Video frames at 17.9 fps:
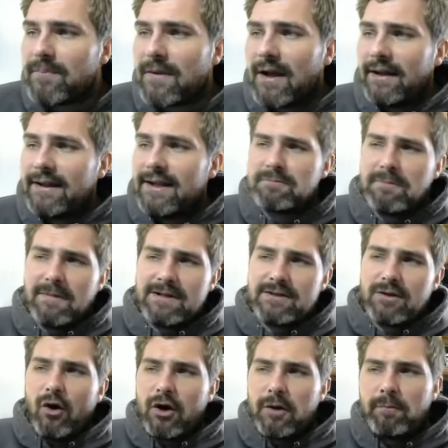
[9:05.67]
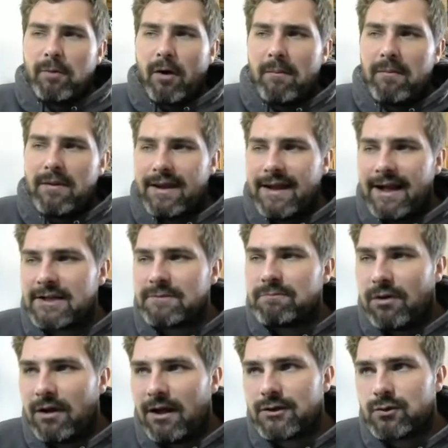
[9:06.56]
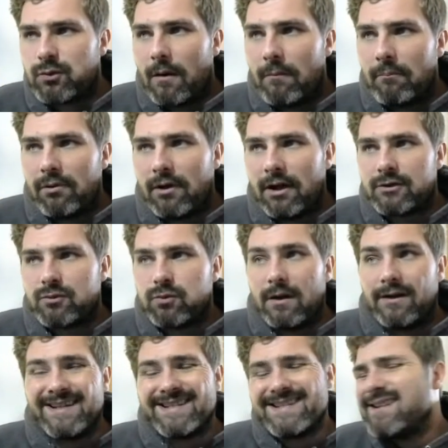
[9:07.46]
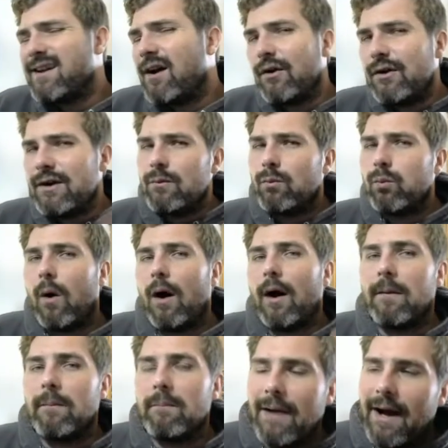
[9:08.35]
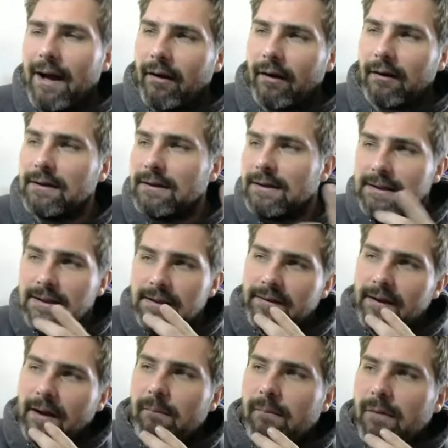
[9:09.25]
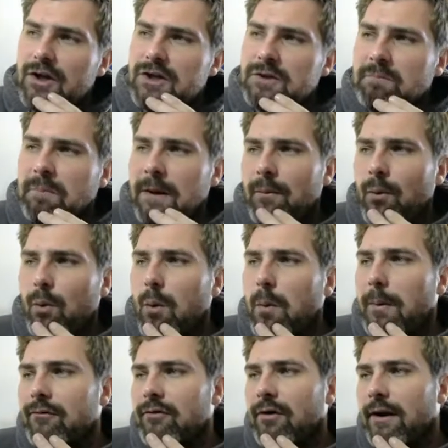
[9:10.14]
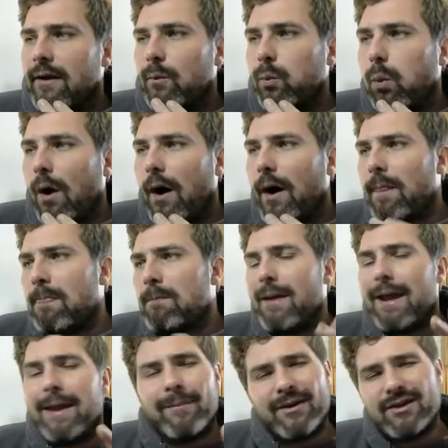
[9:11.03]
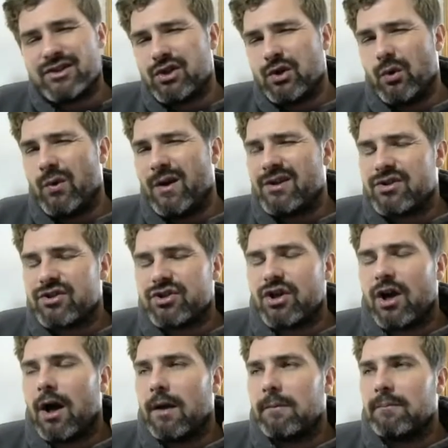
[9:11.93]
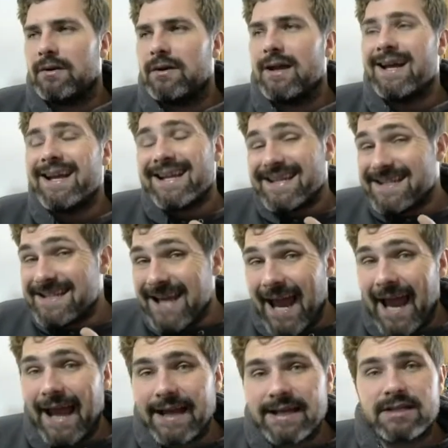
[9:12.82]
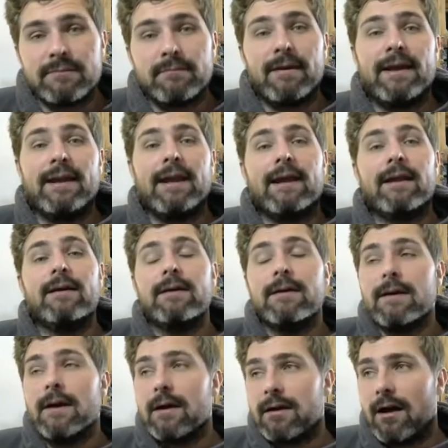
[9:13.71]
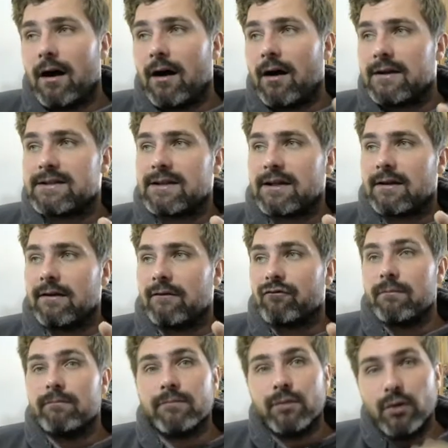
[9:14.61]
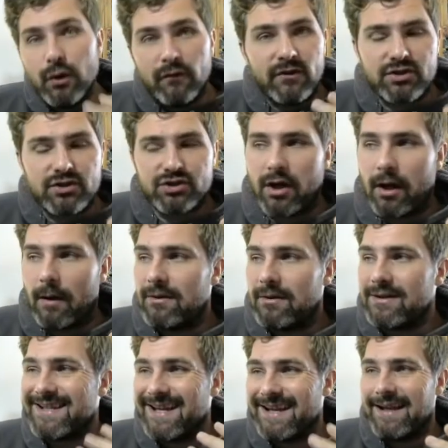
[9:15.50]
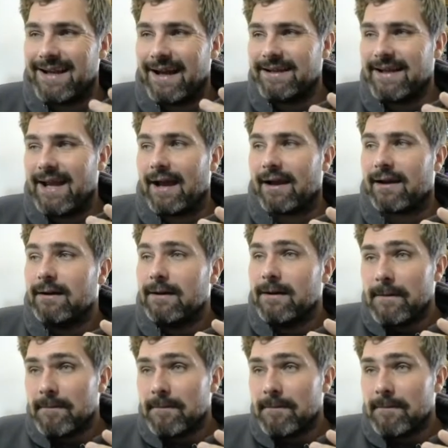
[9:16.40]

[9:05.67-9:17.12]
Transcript: And this means Occupy Minion has +1/+1. This is at only 1 mana. Now, most people will be running 1, maybe 2 enchantment techs, meaning cards that can remove enchantments in their deck.